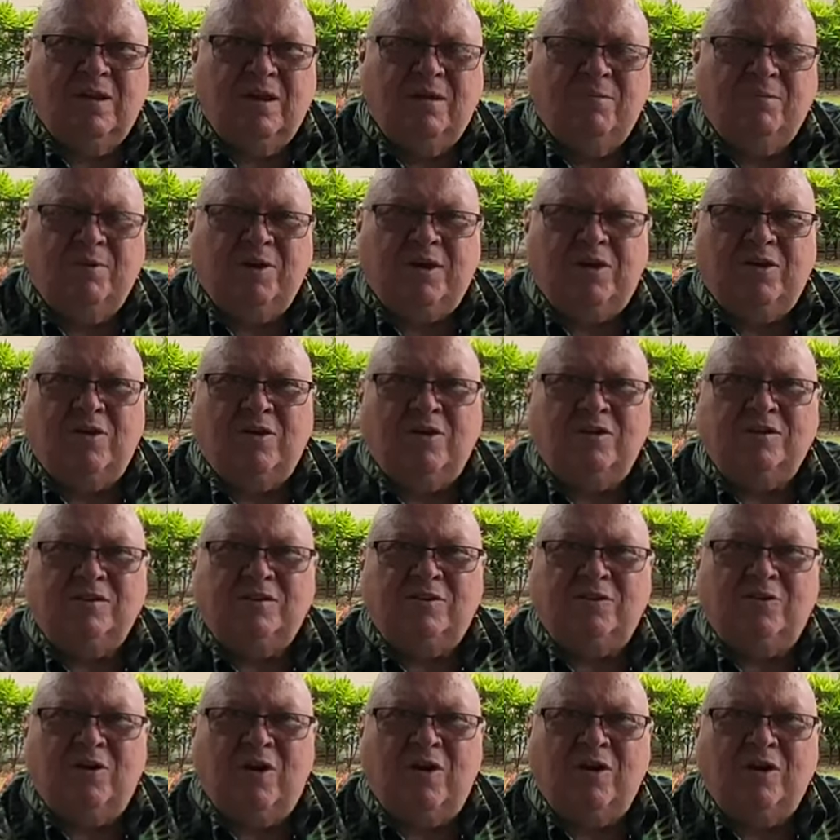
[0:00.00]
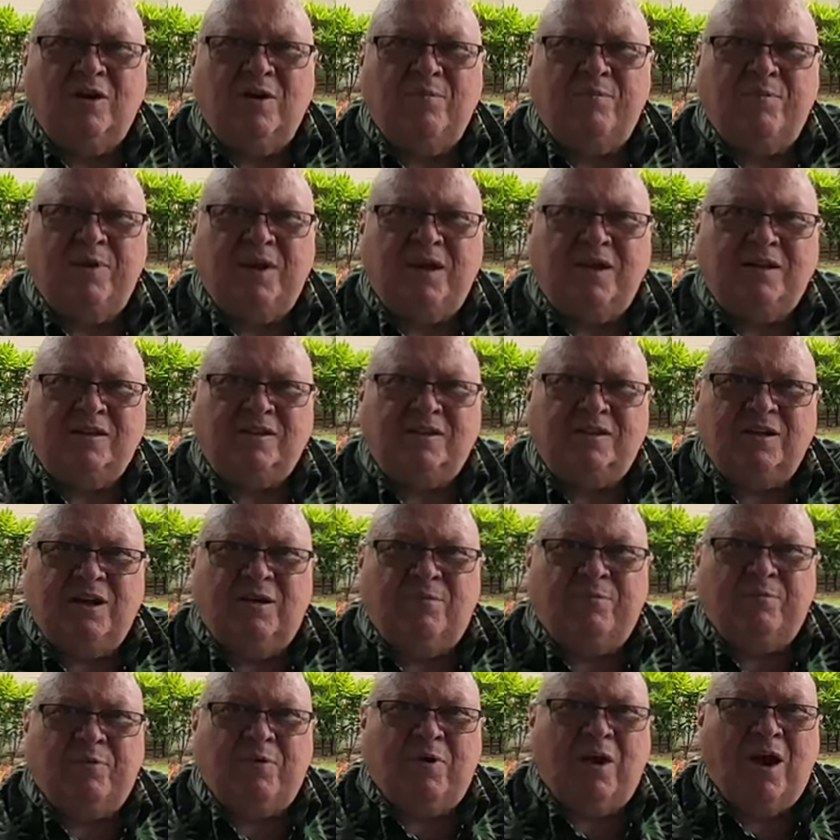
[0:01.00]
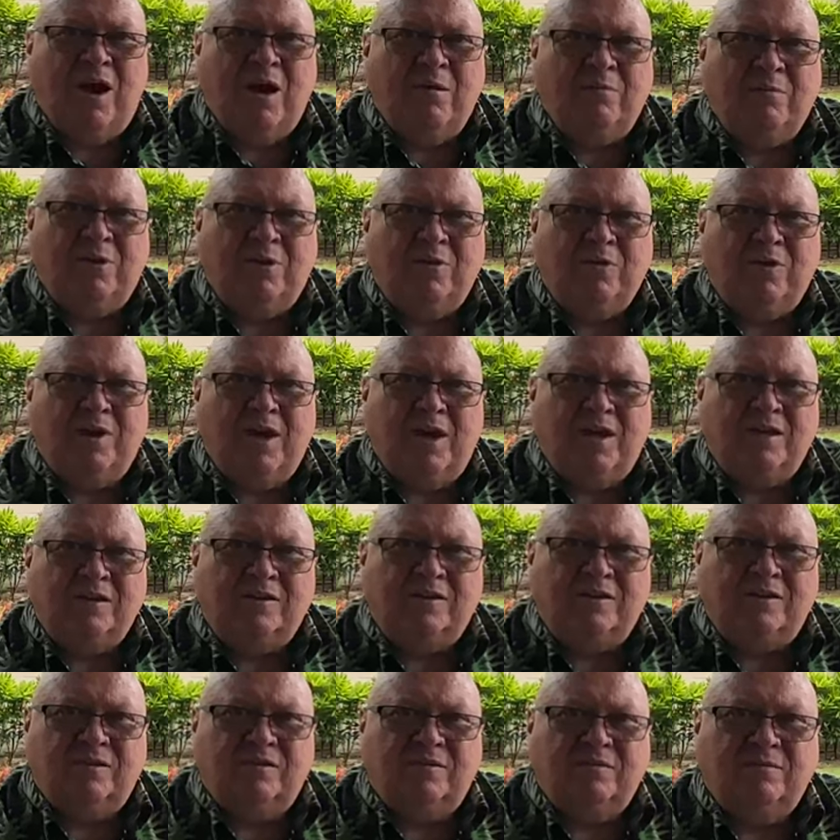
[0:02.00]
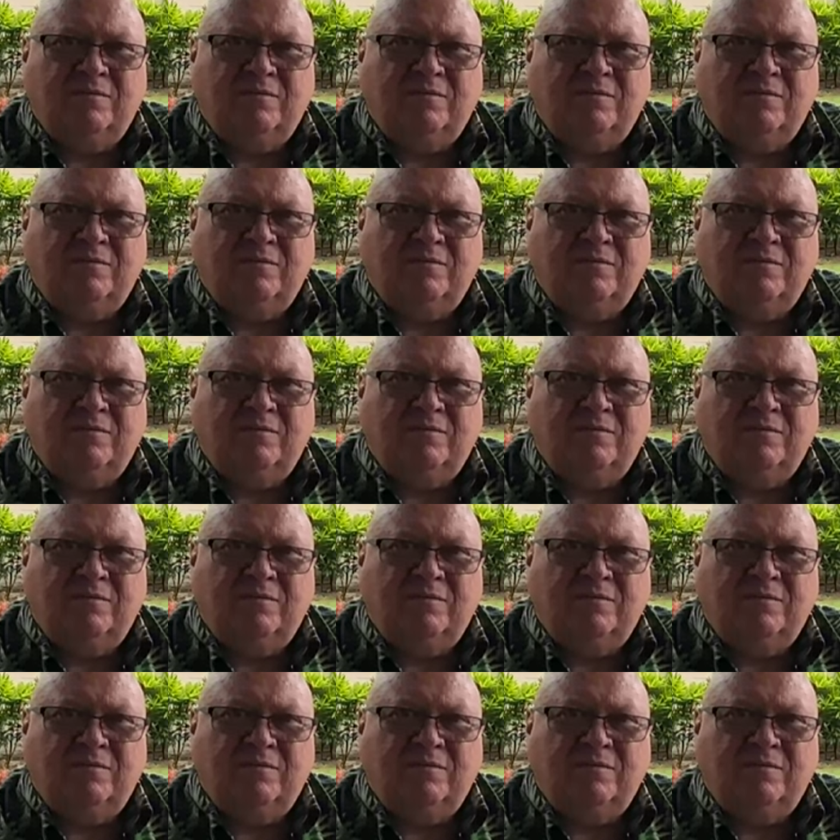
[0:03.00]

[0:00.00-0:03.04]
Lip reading: because they're on the beach in a prime location.